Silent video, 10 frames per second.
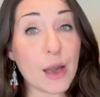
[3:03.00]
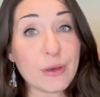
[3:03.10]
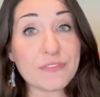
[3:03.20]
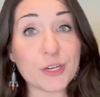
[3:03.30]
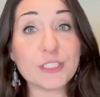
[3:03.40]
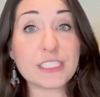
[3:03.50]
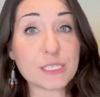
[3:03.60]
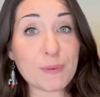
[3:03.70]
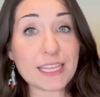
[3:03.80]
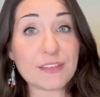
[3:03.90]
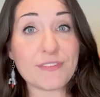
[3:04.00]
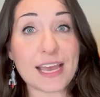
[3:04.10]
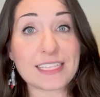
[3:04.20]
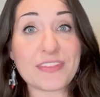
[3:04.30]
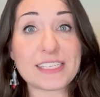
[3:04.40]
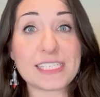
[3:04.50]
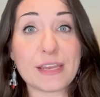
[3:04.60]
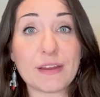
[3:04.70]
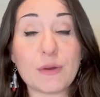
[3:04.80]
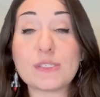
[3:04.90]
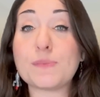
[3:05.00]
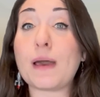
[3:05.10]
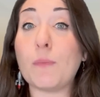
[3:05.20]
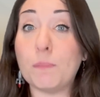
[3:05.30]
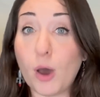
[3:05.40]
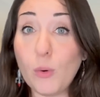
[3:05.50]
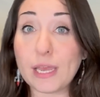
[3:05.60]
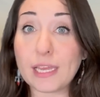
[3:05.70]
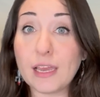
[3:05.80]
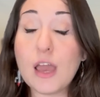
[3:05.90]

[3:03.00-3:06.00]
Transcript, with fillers: However, despite the fact that this hearing was about Boeing,